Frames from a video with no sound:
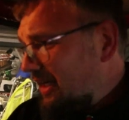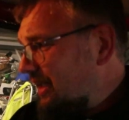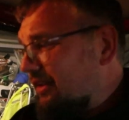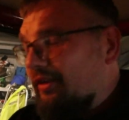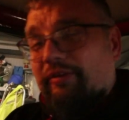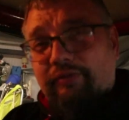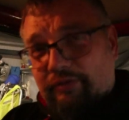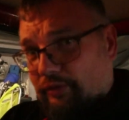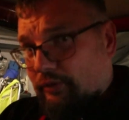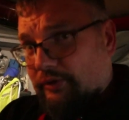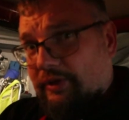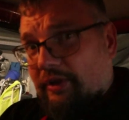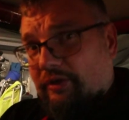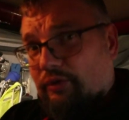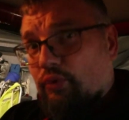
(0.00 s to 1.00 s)
and not full
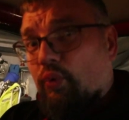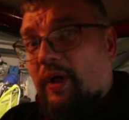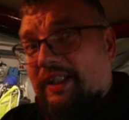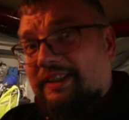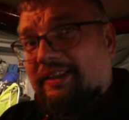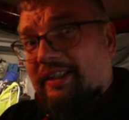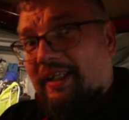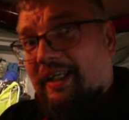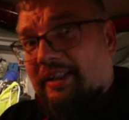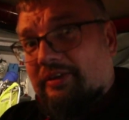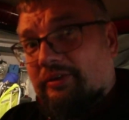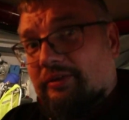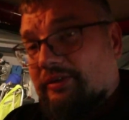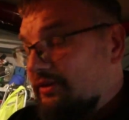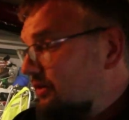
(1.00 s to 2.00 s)
sized Western
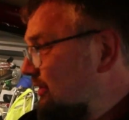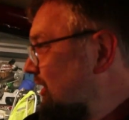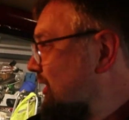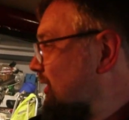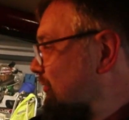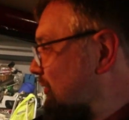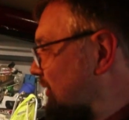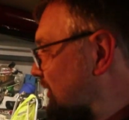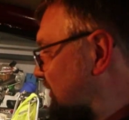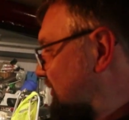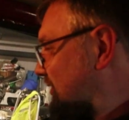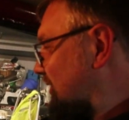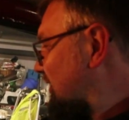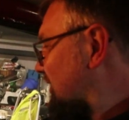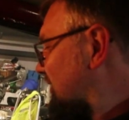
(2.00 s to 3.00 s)
adults.
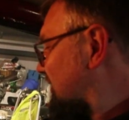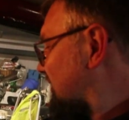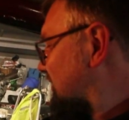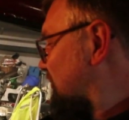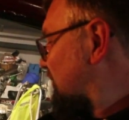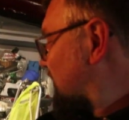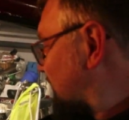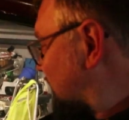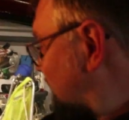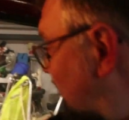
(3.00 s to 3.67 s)
But uh, it's a bit of a